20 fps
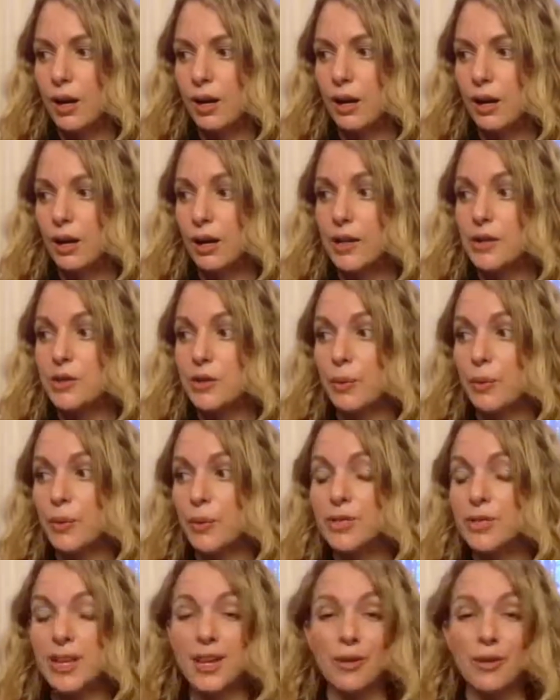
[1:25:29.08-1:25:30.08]
it's
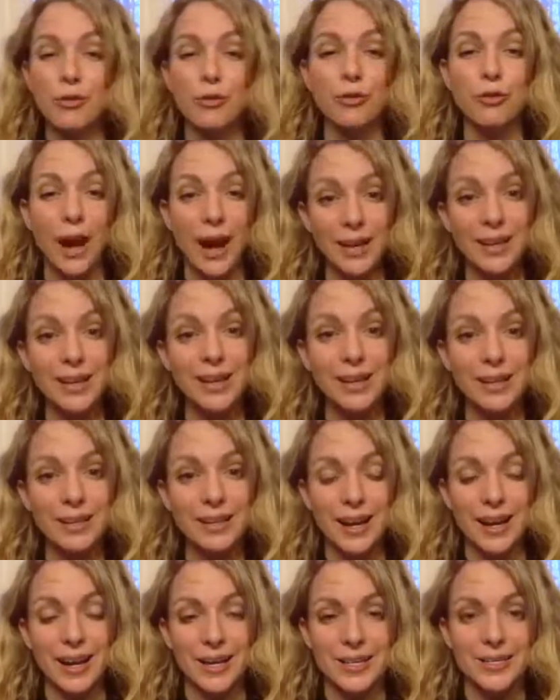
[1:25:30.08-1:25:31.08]
almost like
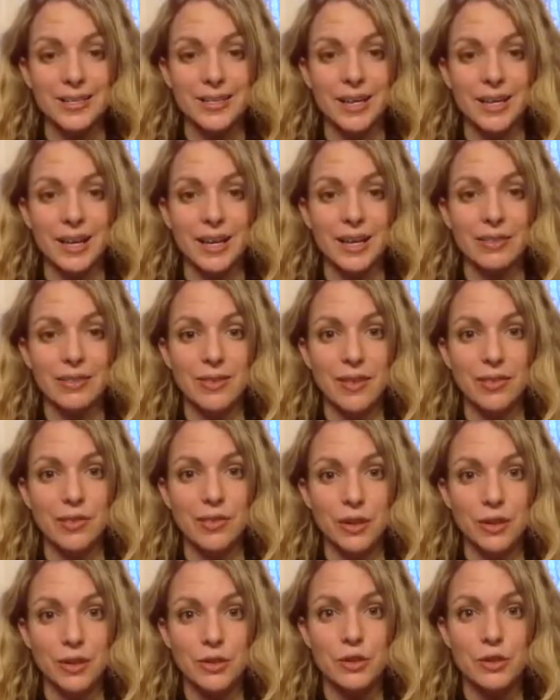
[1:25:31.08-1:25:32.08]
recognizing that
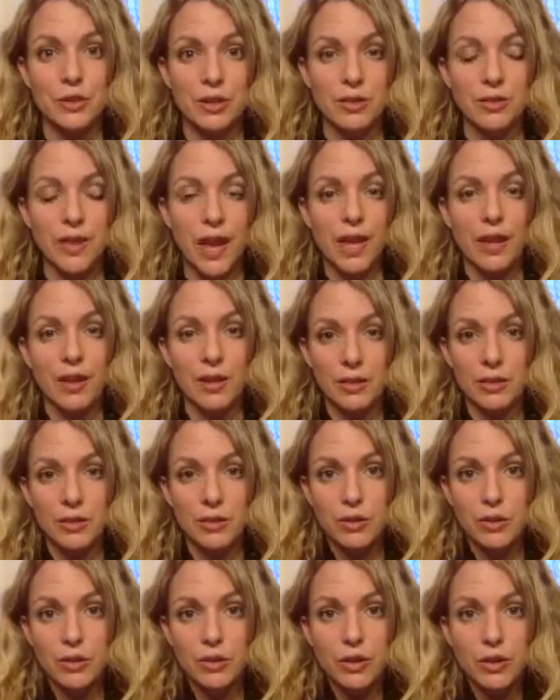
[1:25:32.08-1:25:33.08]

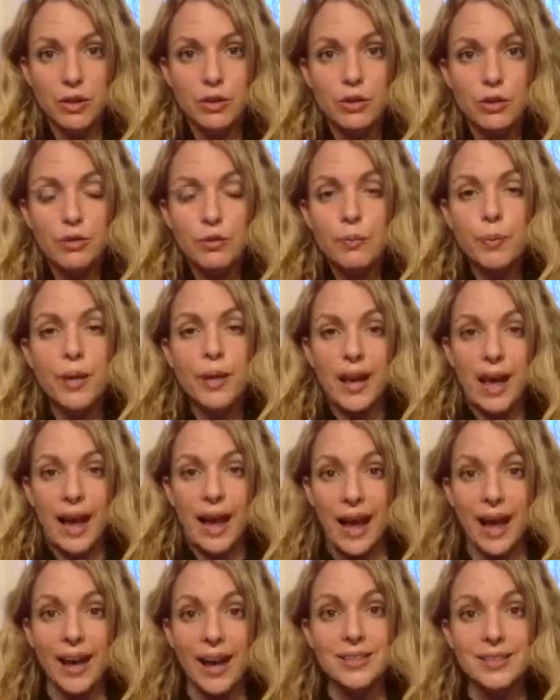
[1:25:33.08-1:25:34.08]
you've been
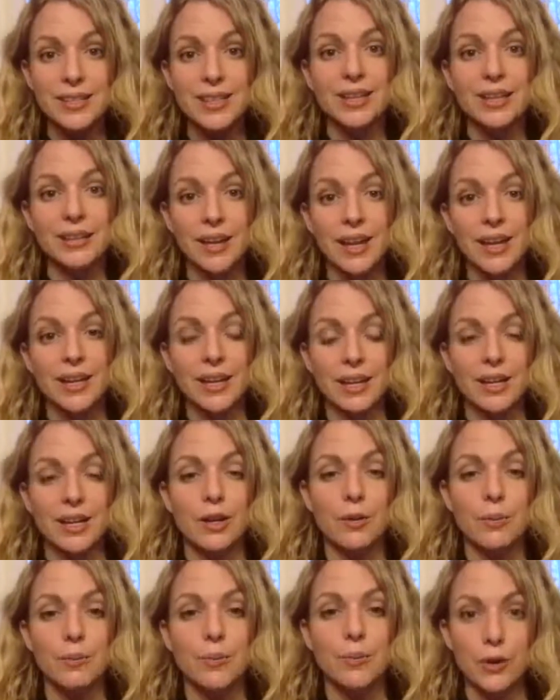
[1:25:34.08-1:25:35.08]
acting like an
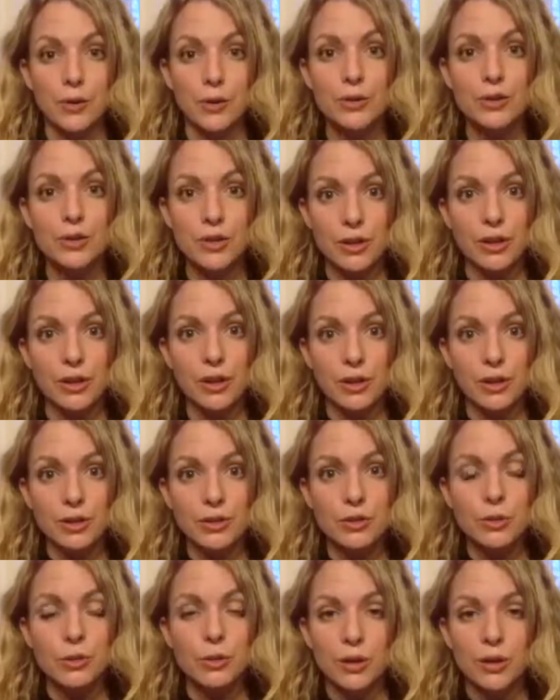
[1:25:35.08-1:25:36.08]
abuser
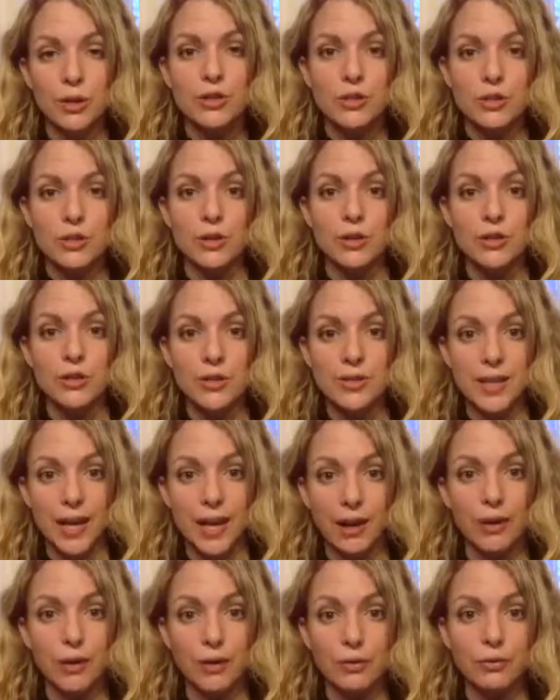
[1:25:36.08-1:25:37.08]
towards
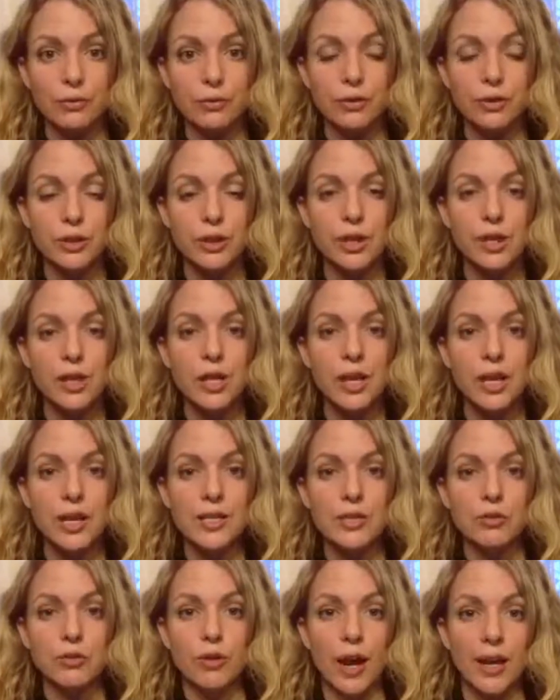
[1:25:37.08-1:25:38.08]
yourself.
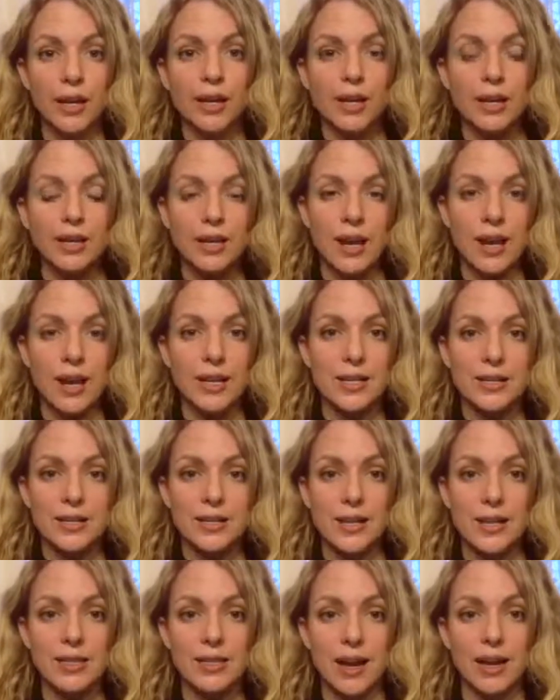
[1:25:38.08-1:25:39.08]
It's
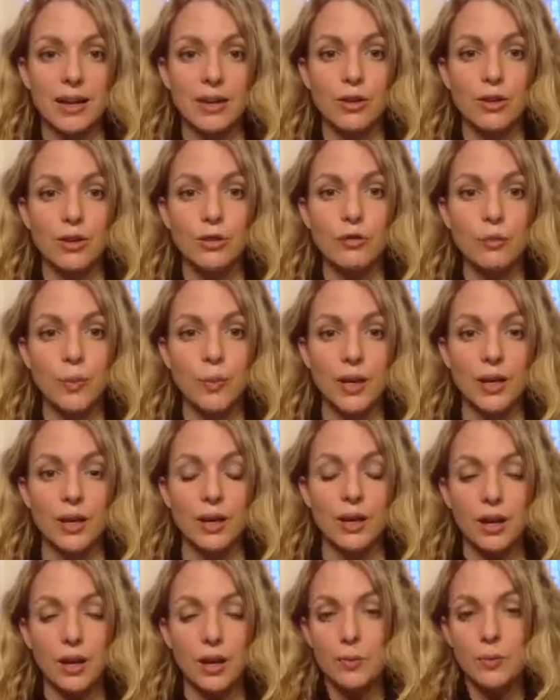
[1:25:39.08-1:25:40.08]
recognizing that you've been
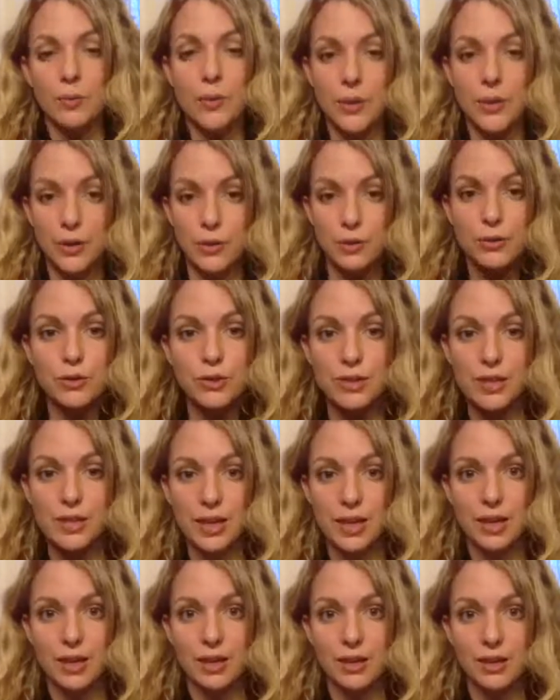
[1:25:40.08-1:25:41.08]

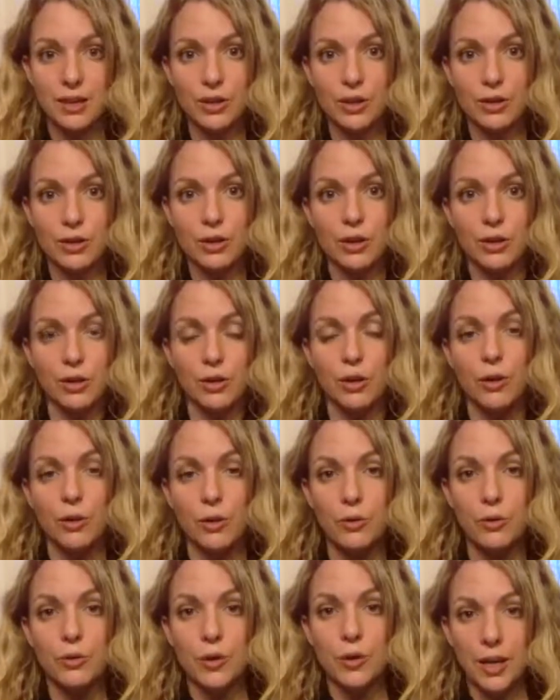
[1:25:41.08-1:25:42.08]
abusing your
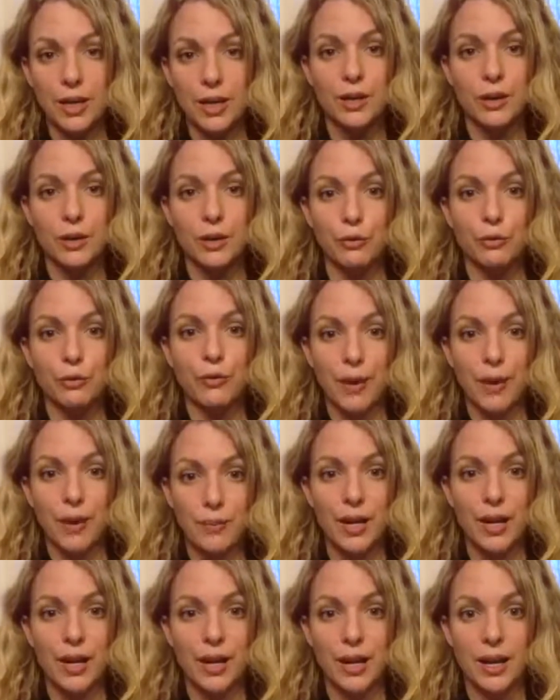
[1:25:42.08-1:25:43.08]
own inner
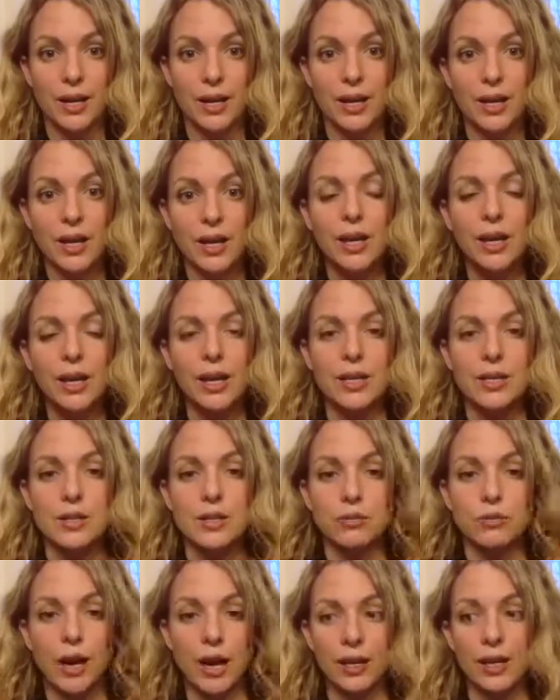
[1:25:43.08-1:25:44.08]
feminine. It's
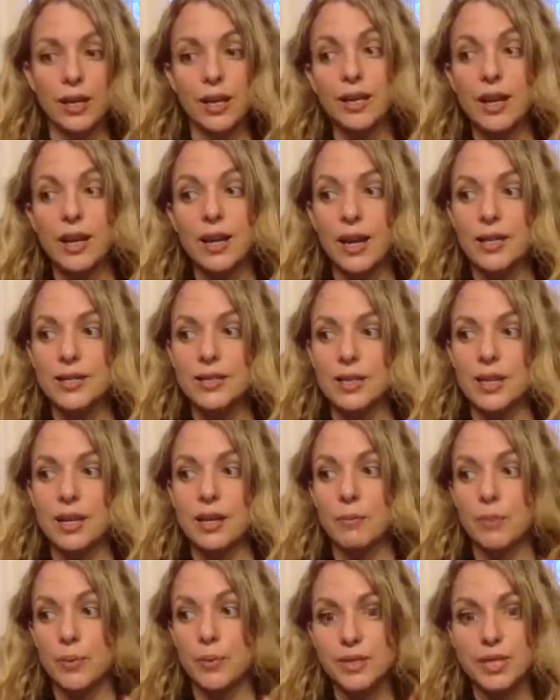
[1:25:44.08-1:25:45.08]

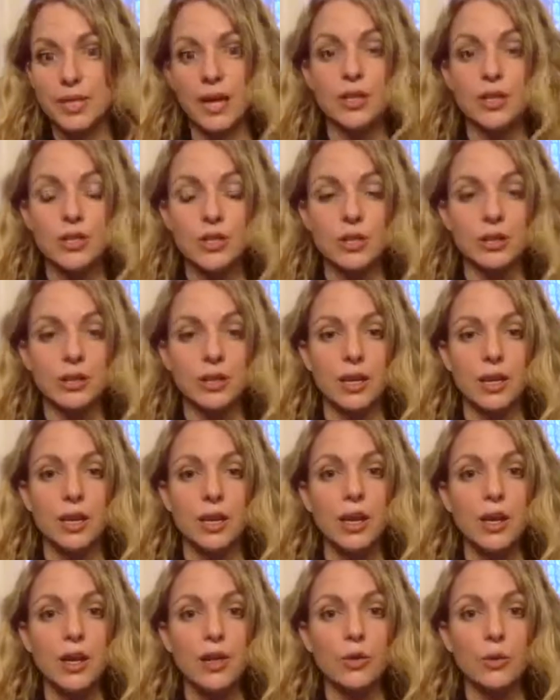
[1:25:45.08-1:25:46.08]
recognizing potentially
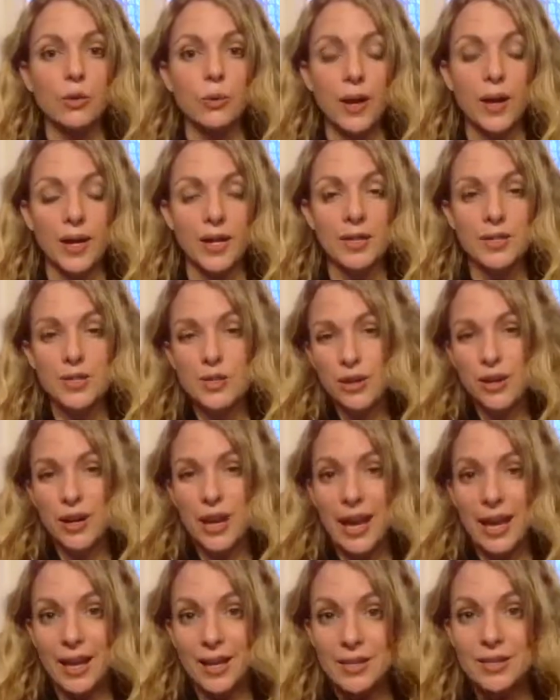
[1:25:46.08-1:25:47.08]
the ways your
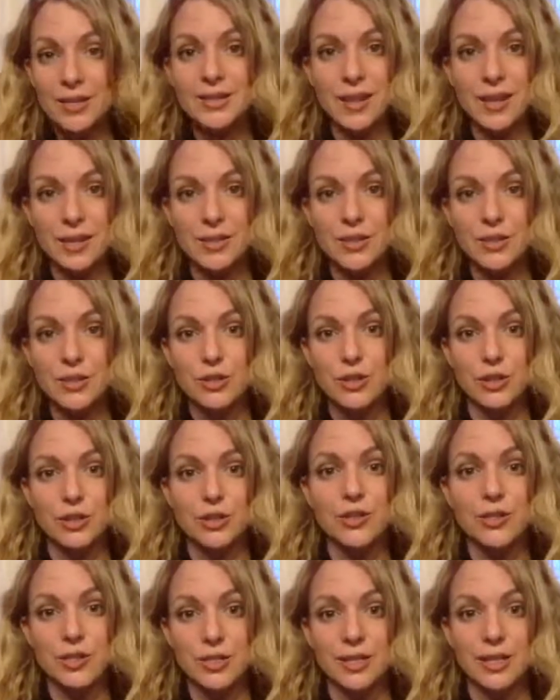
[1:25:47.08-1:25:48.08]

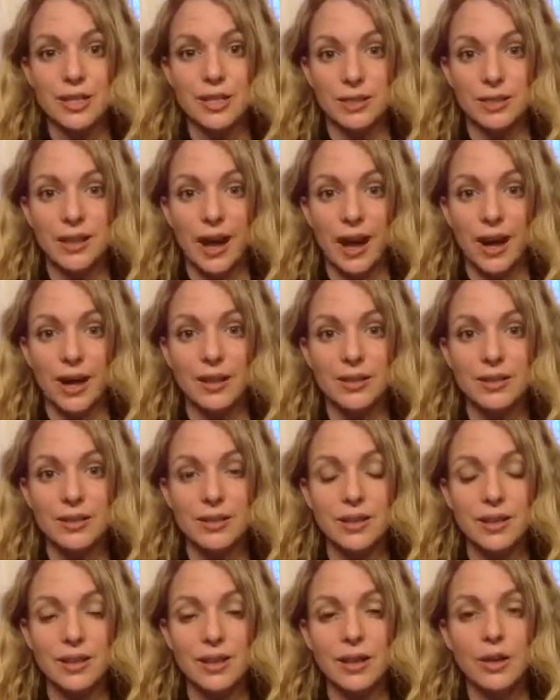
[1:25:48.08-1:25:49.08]
ancestors did that,
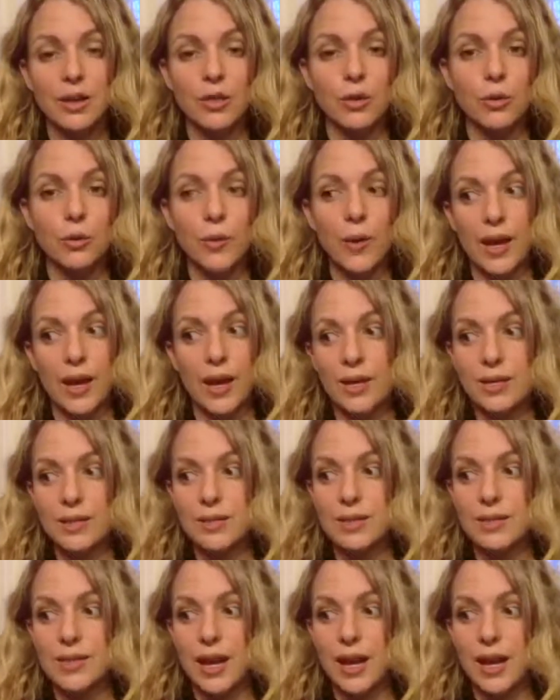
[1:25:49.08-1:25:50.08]
the ways
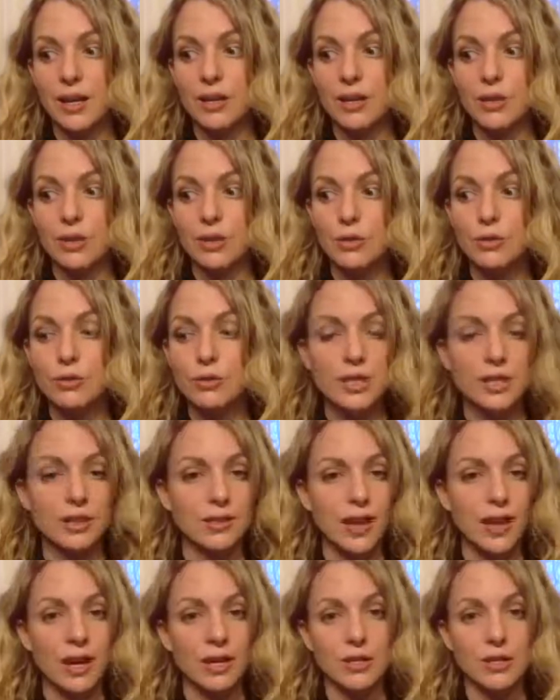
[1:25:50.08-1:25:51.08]
that you did
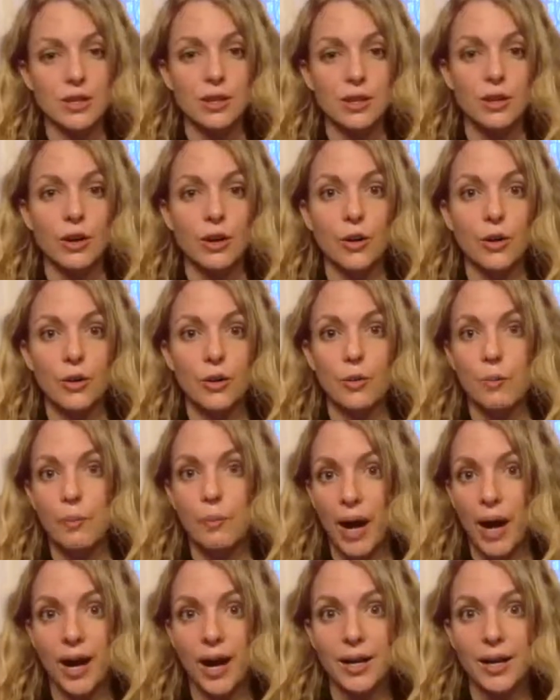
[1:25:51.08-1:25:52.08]
that to your own
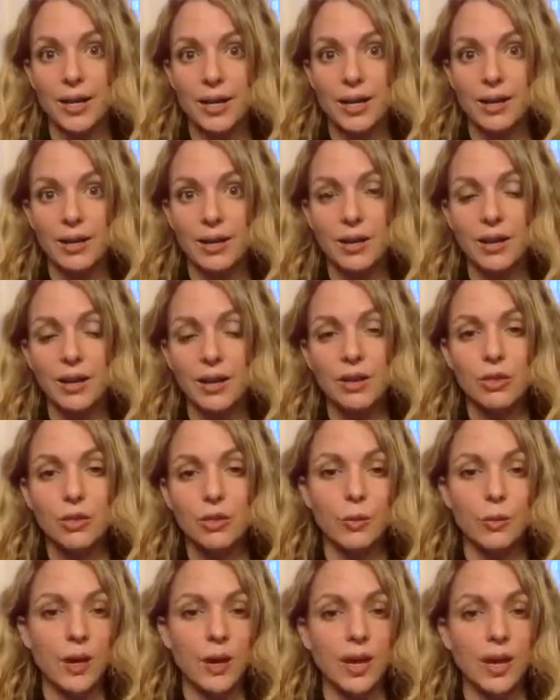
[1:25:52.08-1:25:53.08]
body,
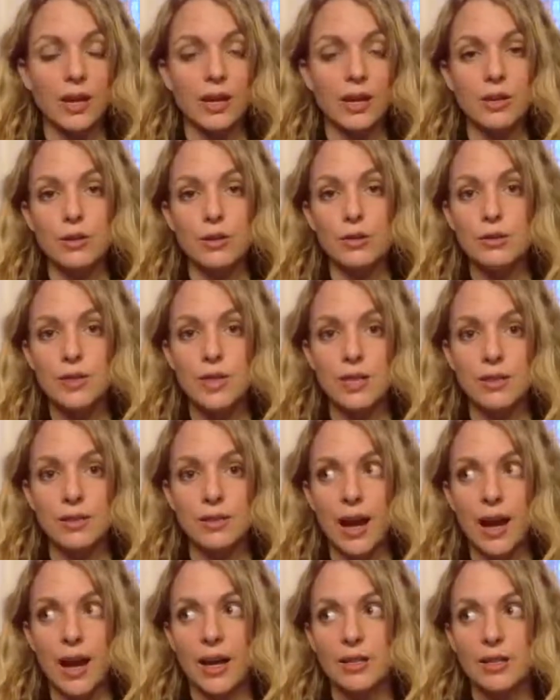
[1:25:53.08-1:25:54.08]
the way you did
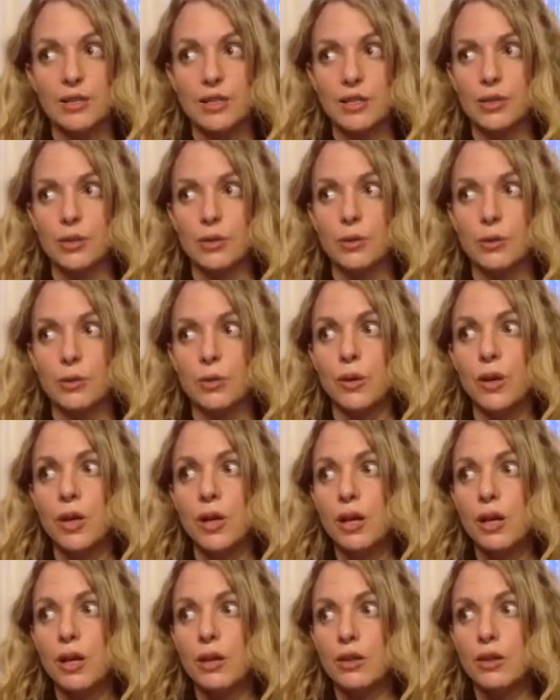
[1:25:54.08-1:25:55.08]
that to
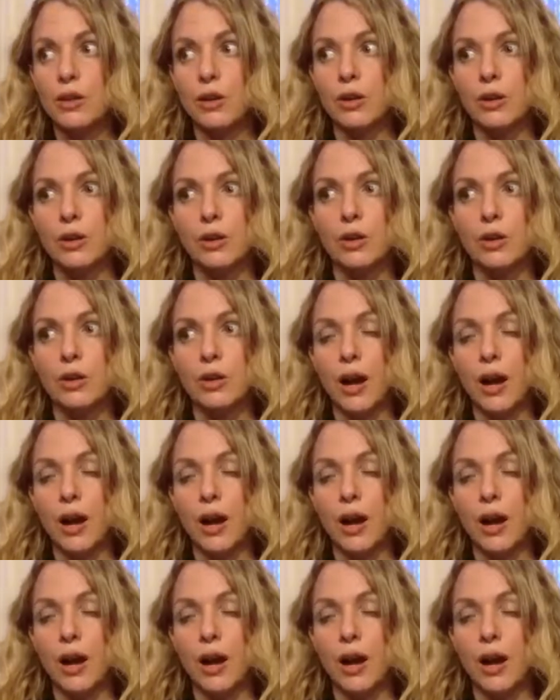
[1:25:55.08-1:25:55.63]
your